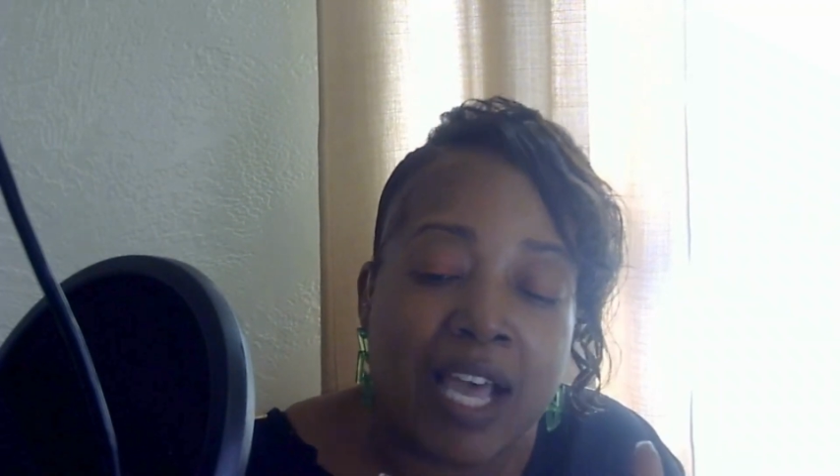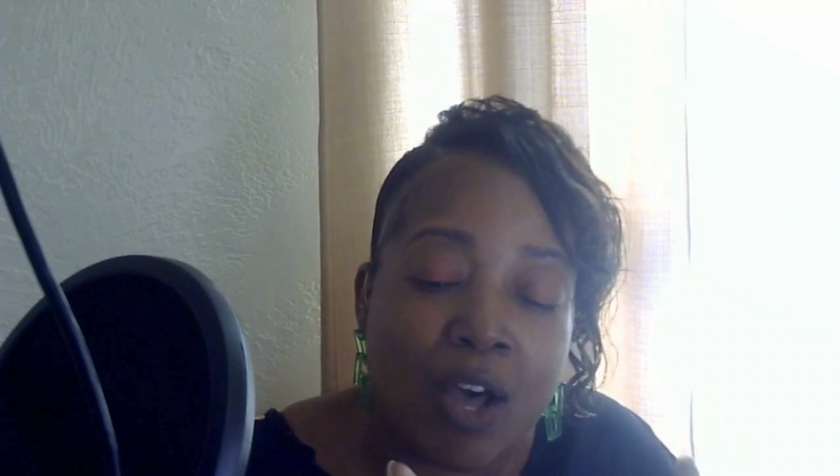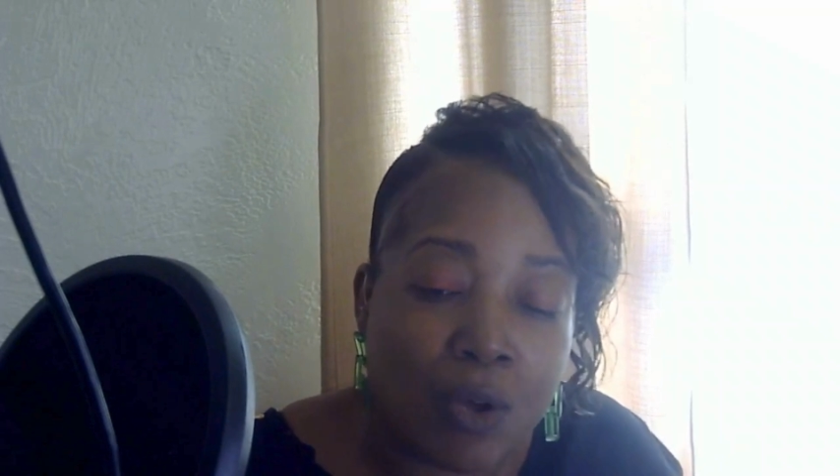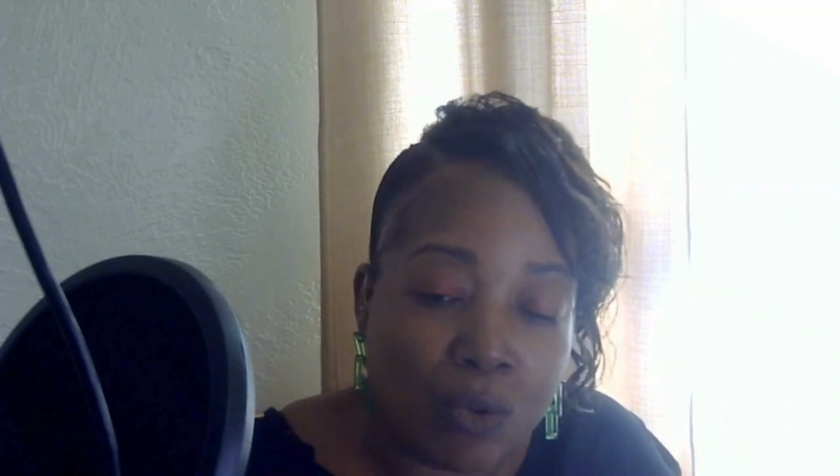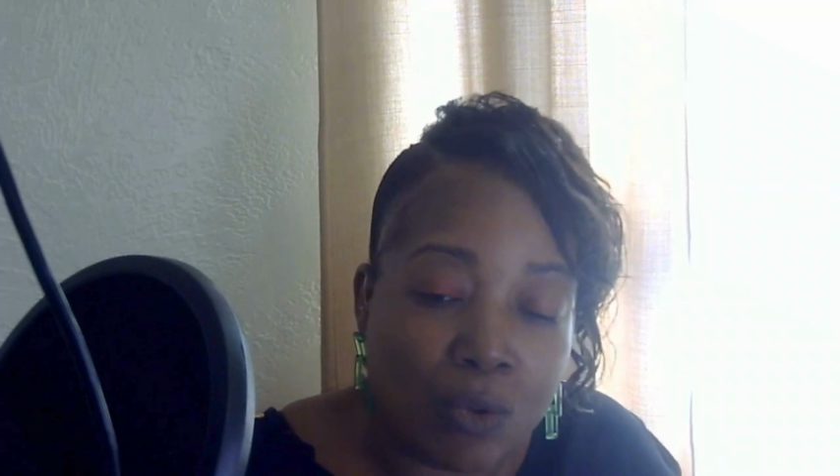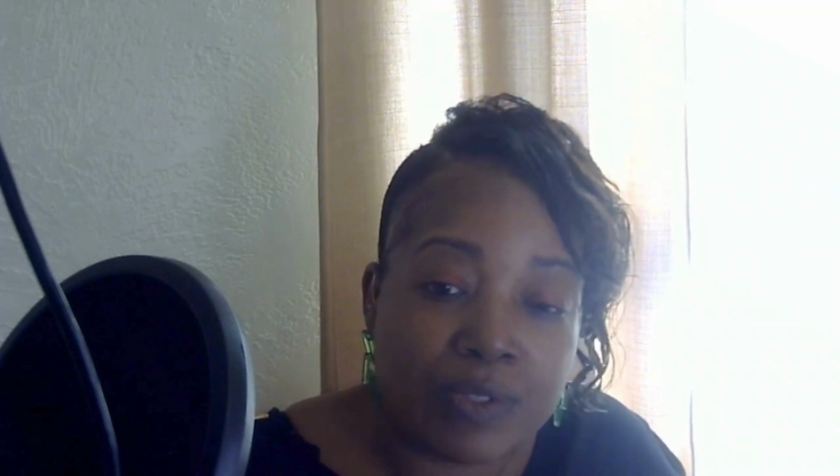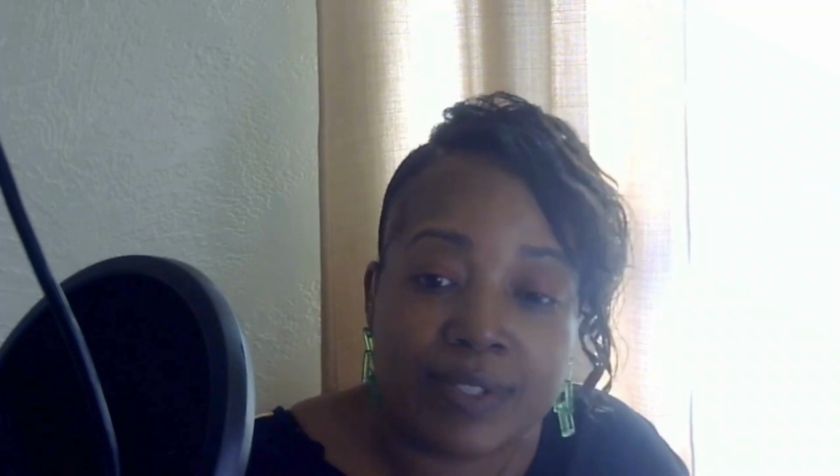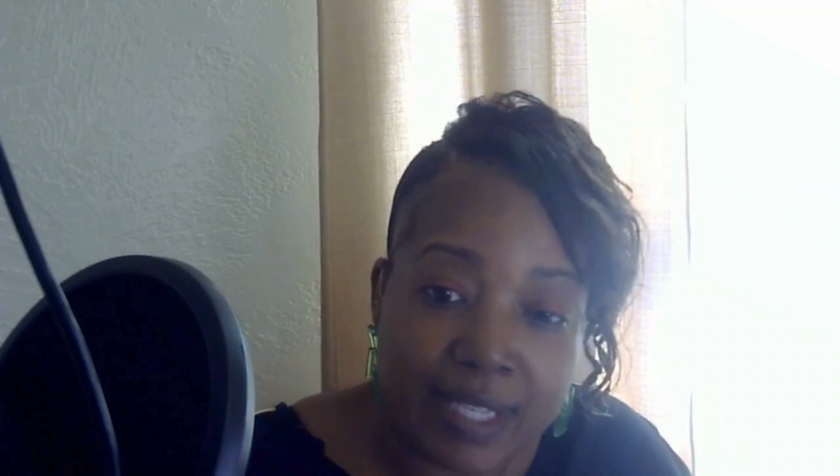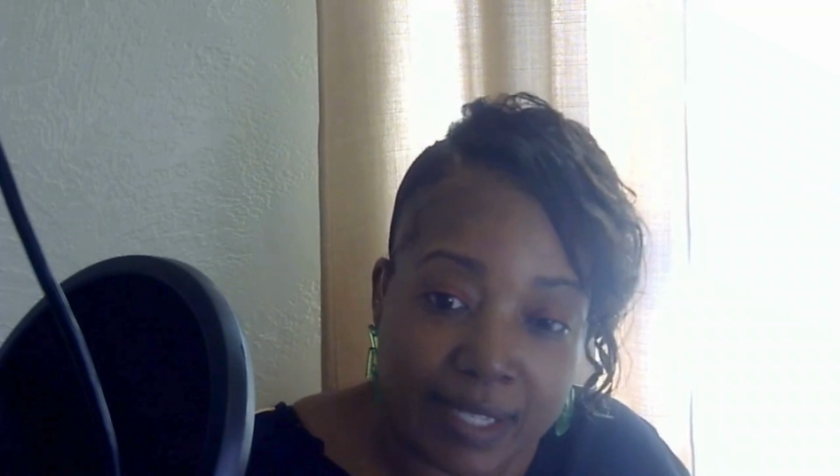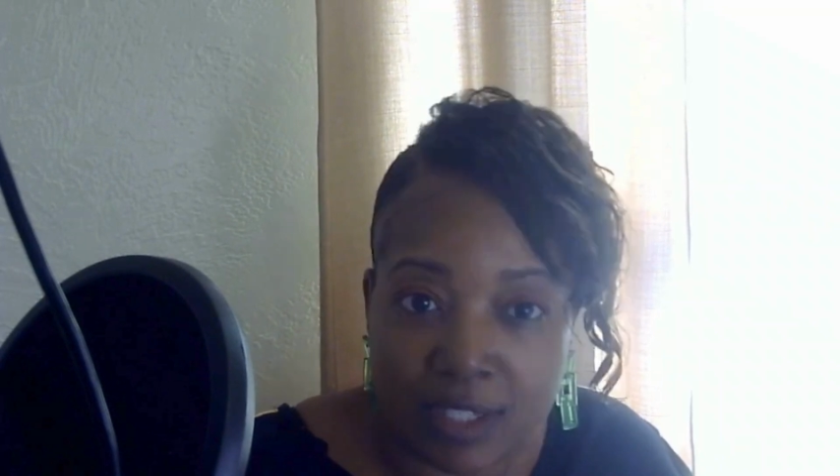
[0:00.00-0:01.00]
health
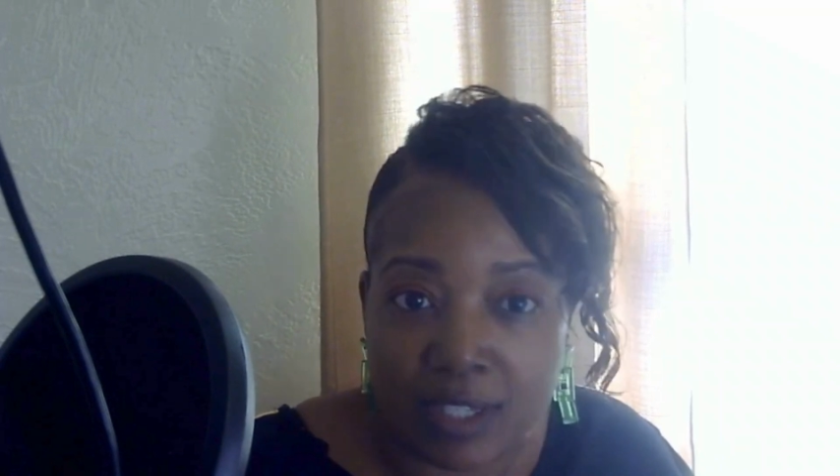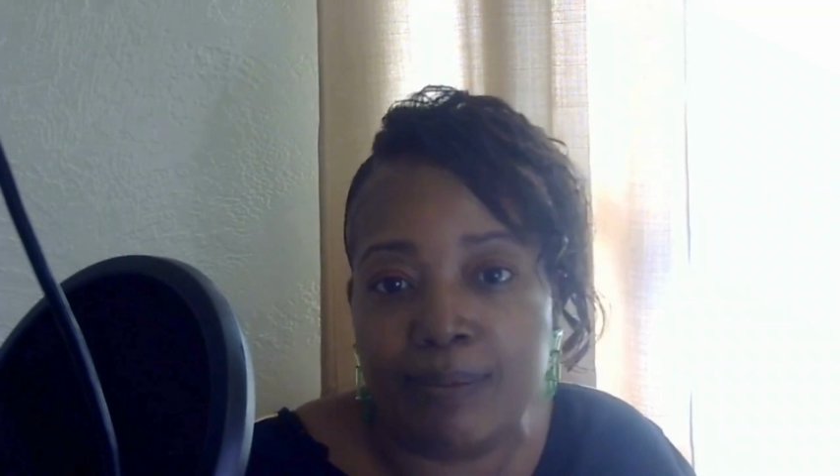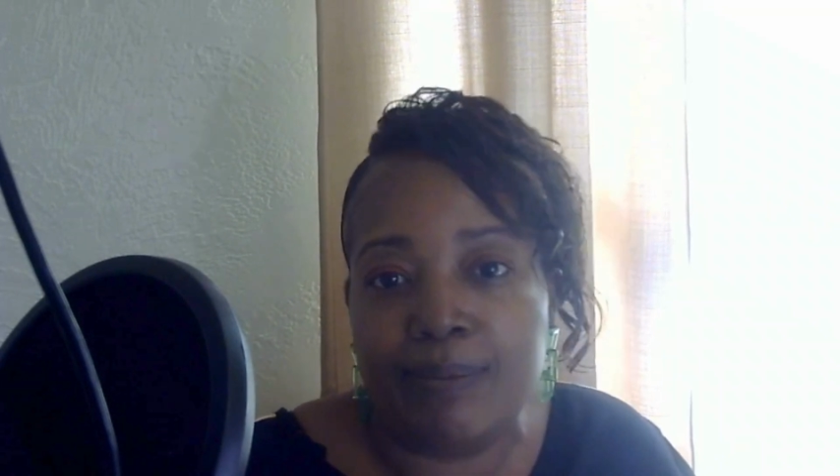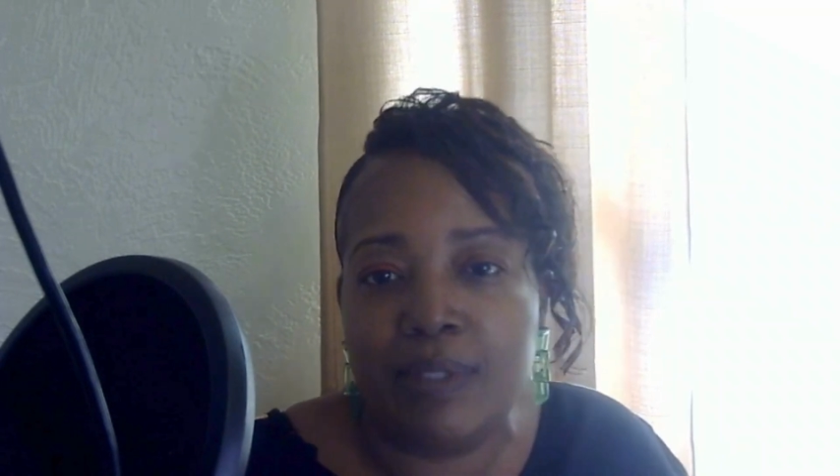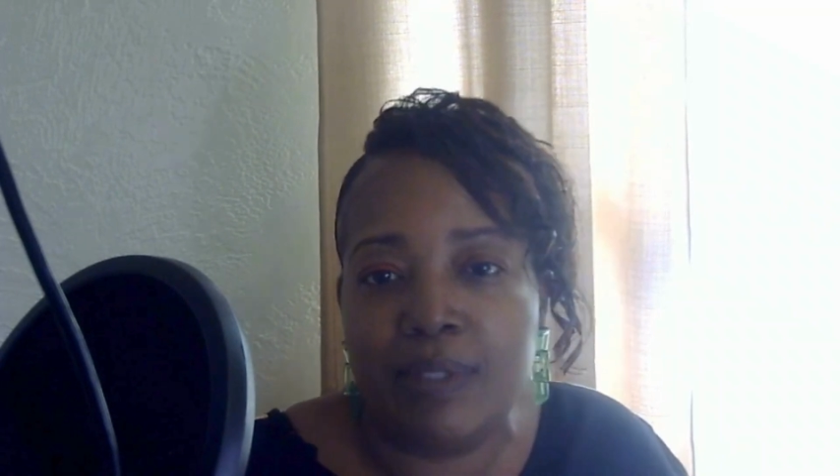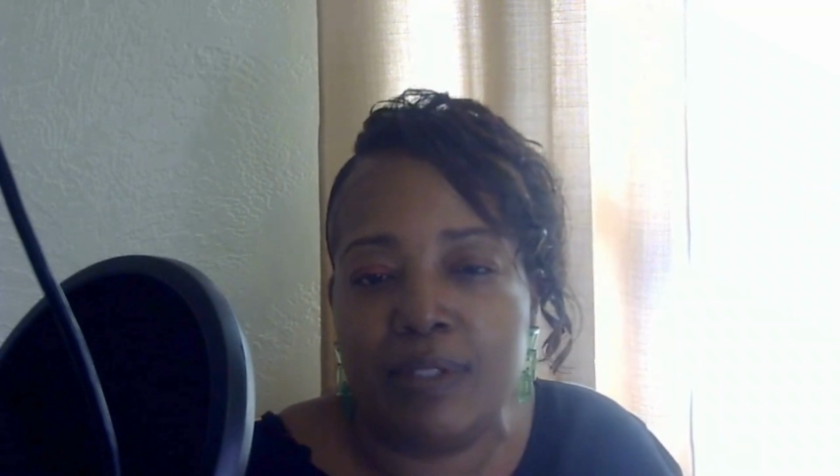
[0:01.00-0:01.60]
systems.